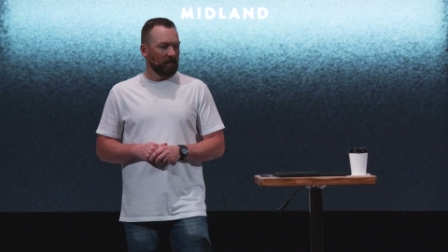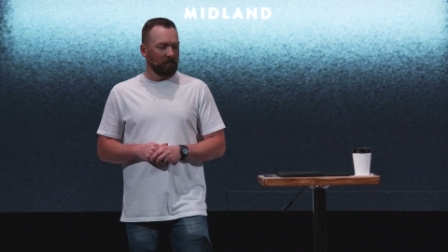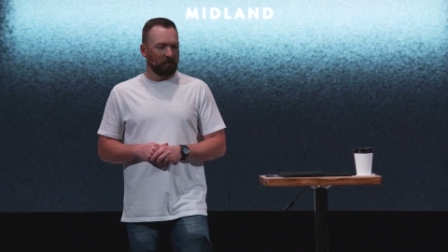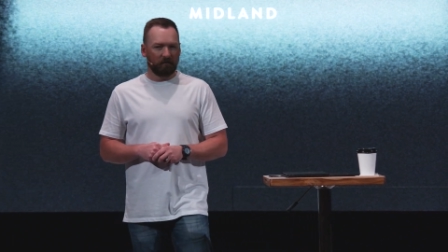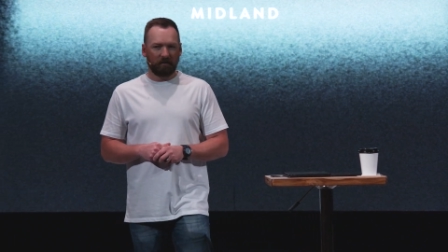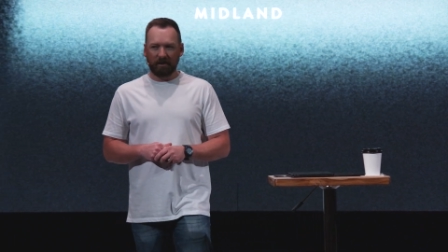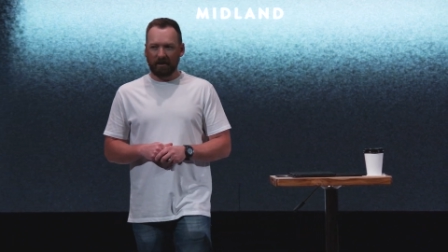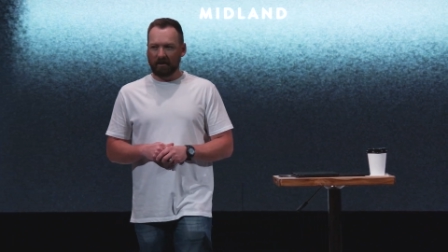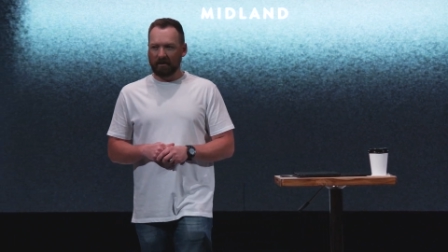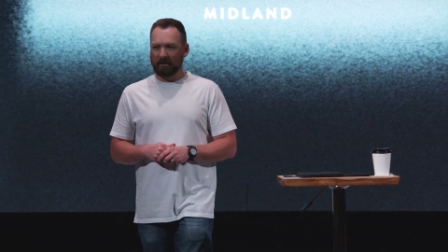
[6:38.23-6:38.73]

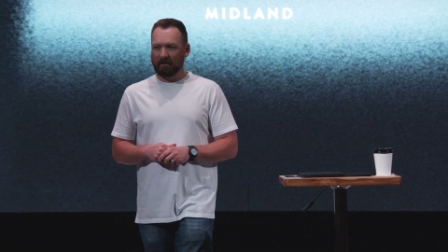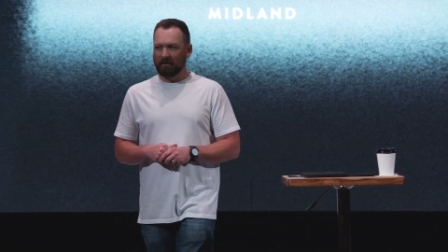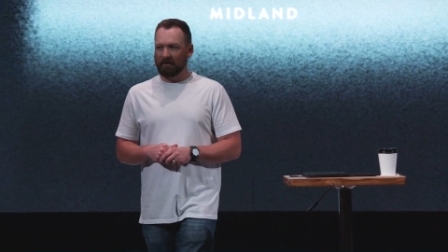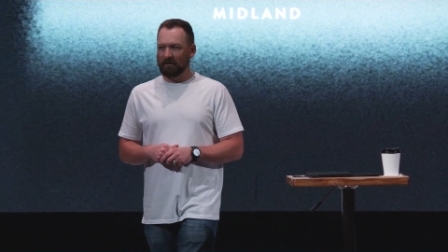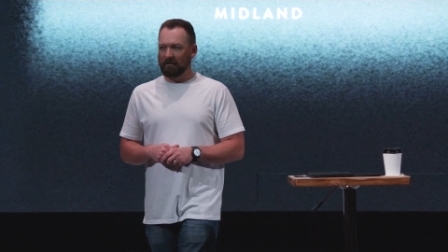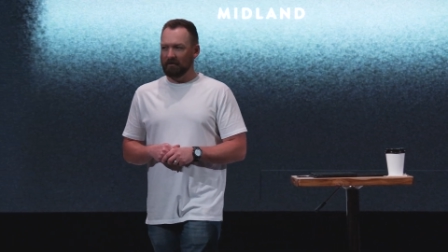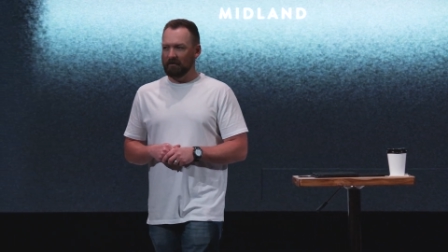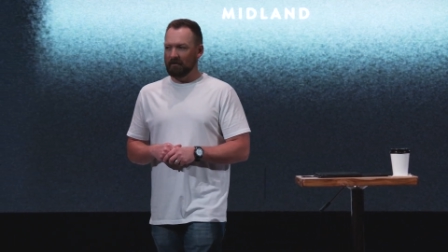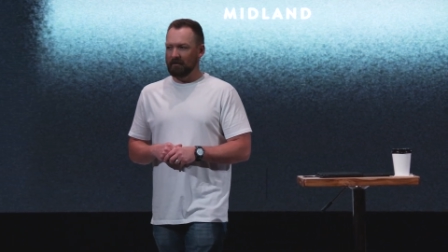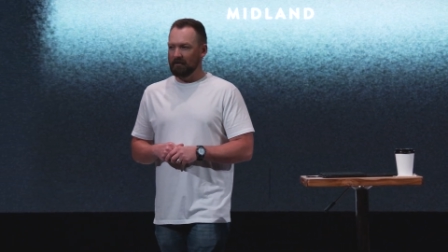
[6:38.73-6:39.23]
but
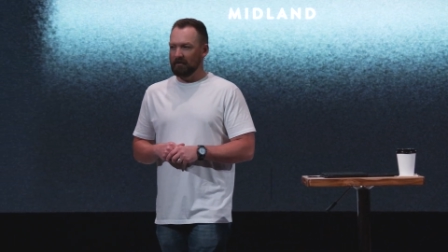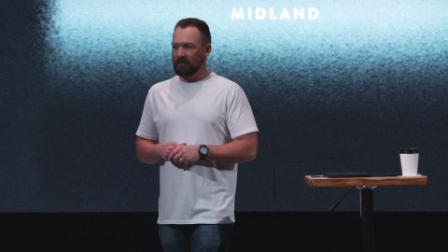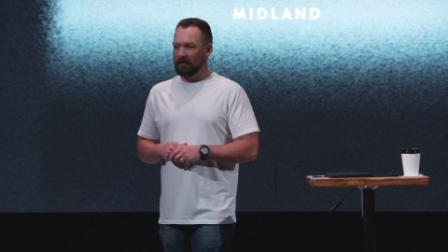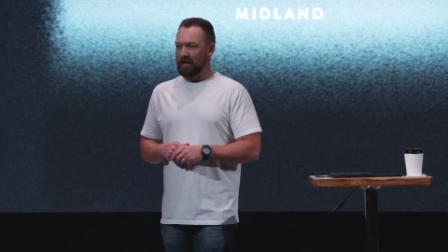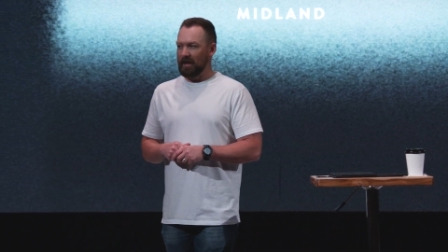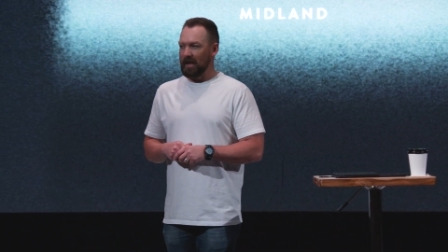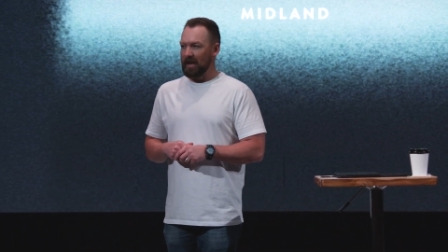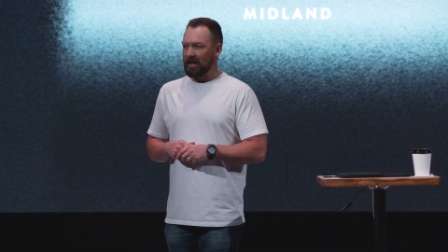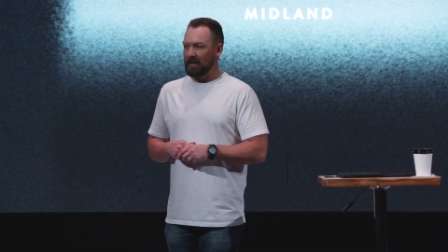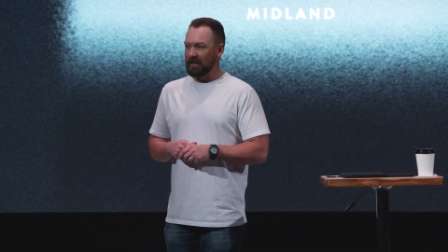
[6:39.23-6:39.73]

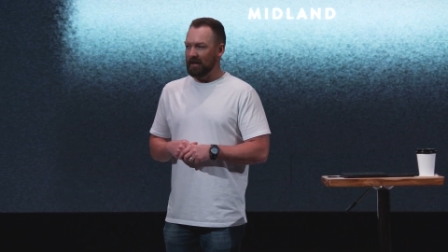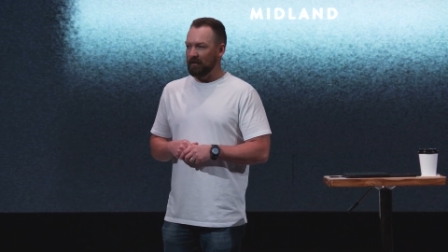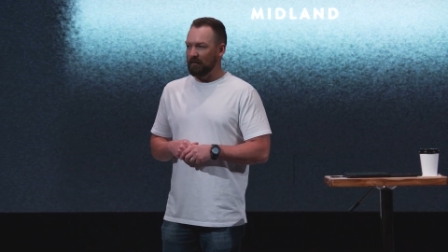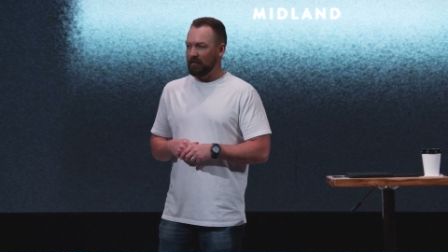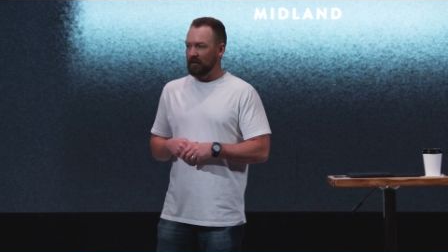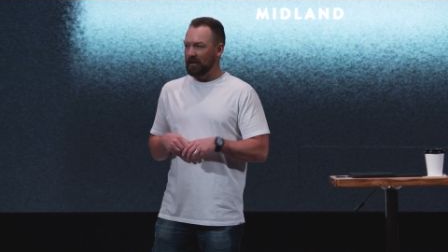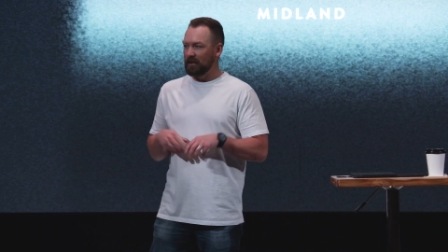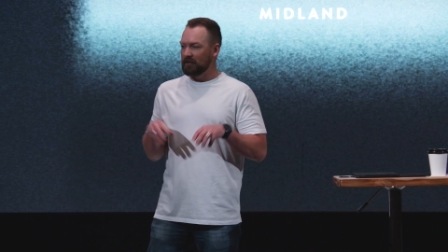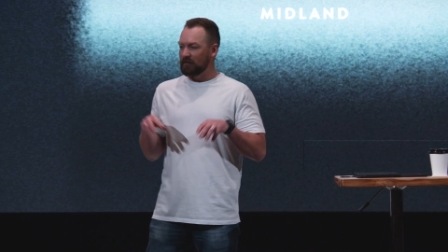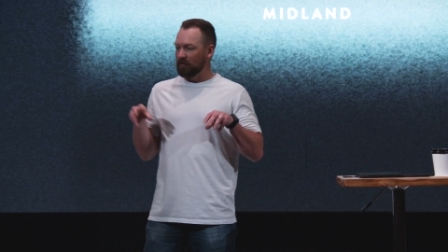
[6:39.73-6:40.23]
they, they
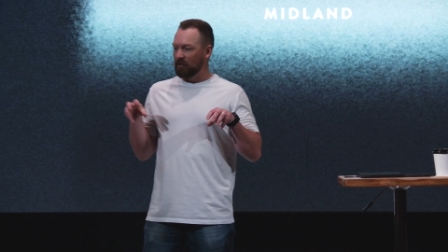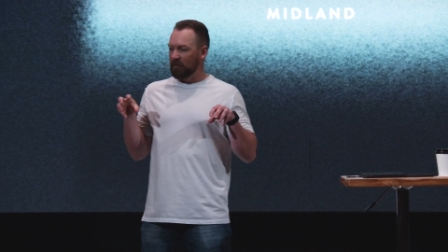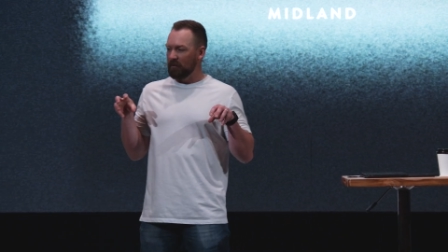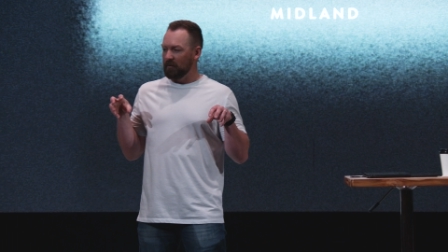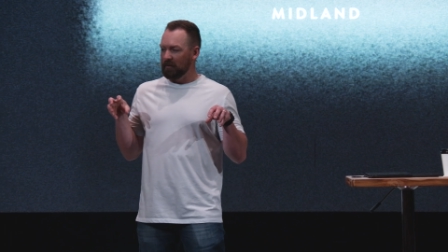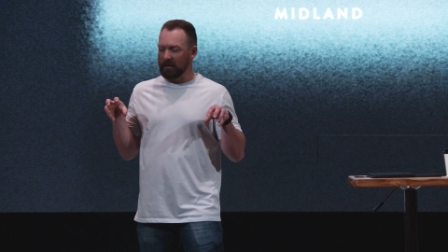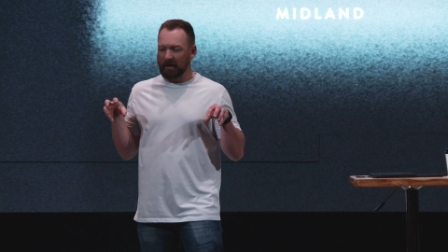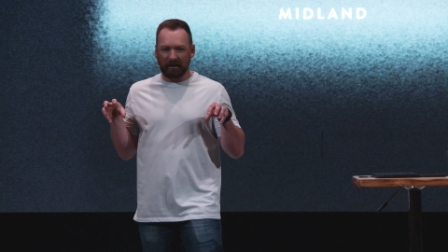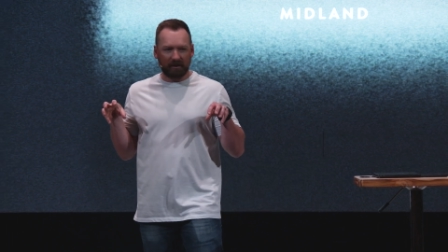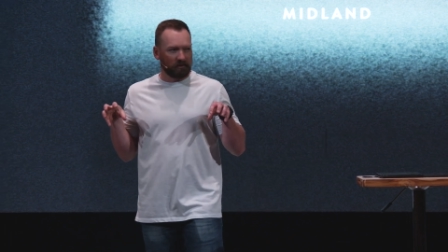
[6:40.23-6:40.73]
reach for it
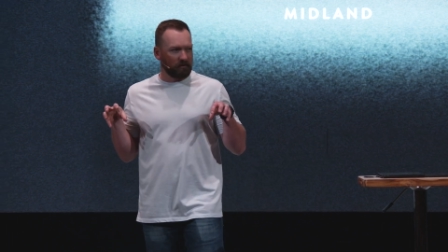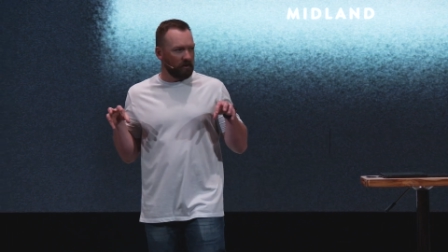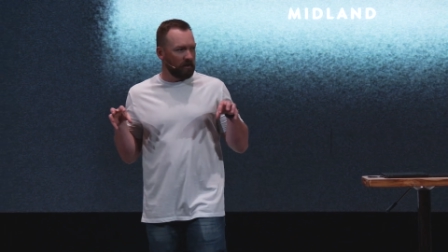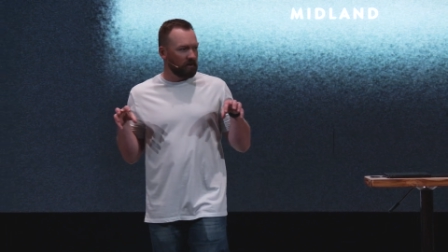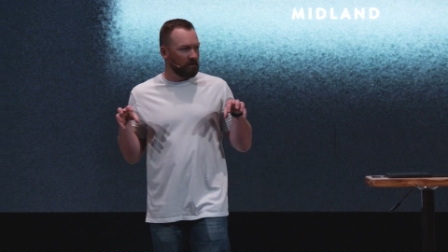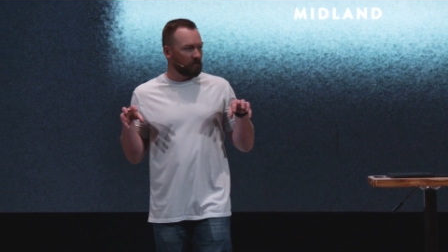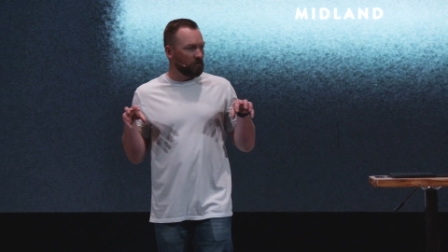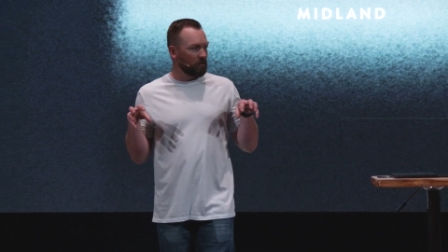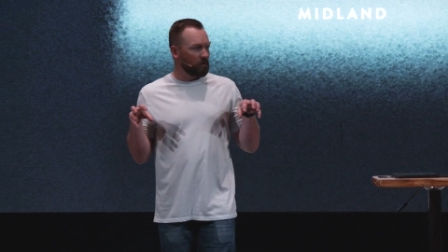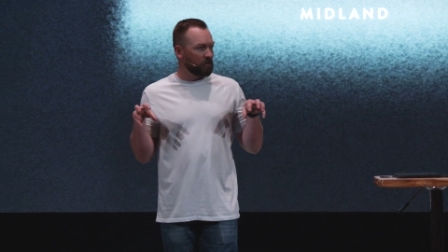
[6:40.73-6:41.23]
with like
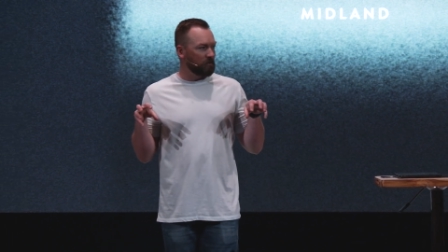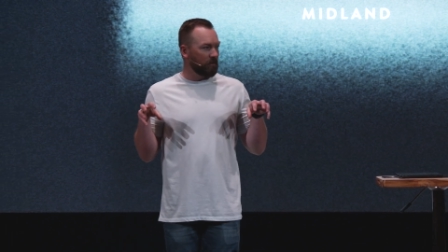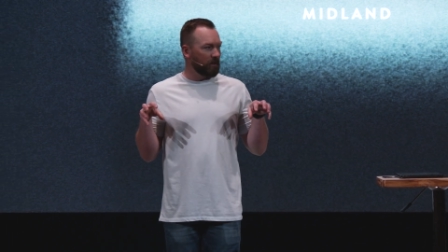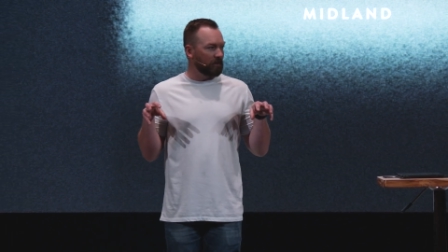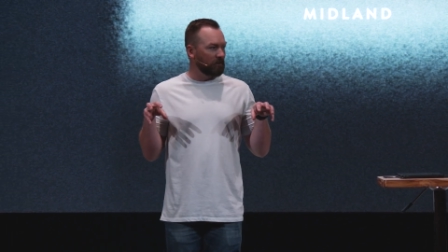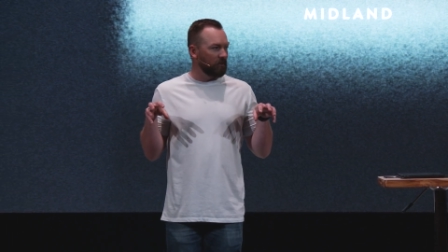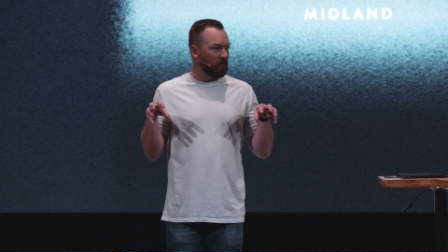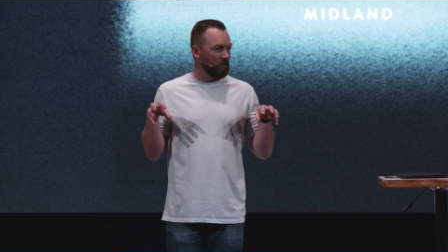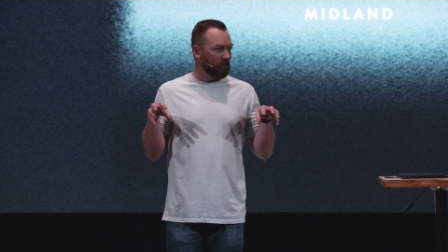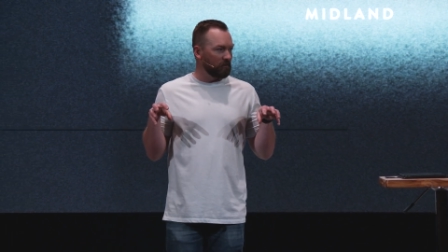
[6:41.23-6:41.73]
Tyrannosaurus
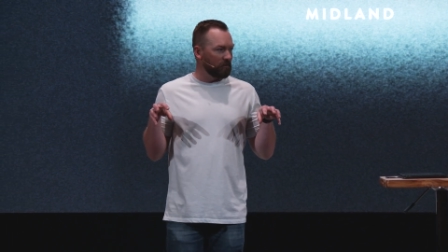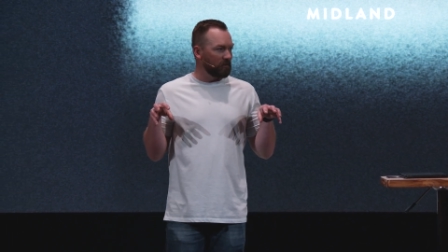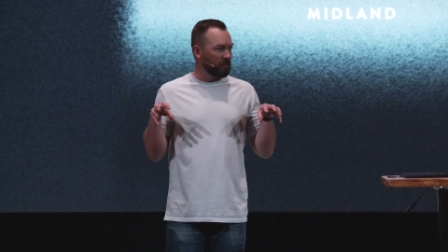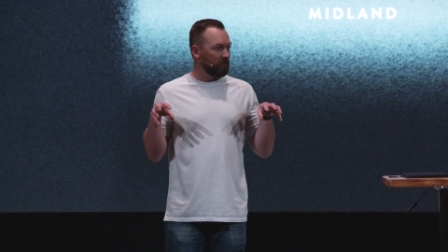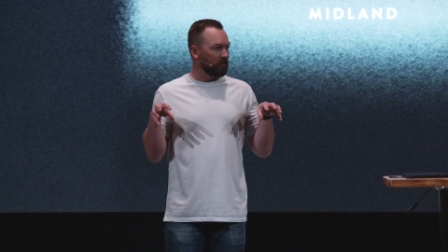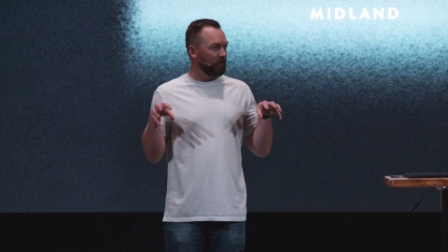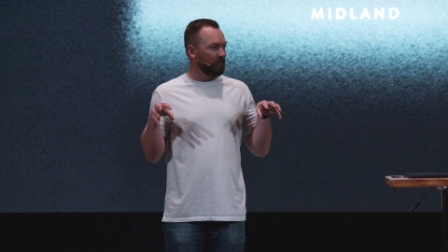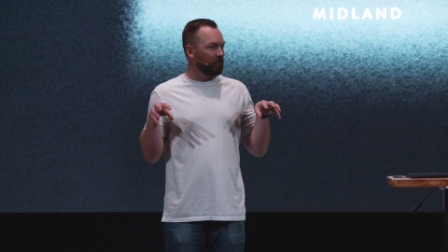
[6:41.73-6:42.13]
Rex arms.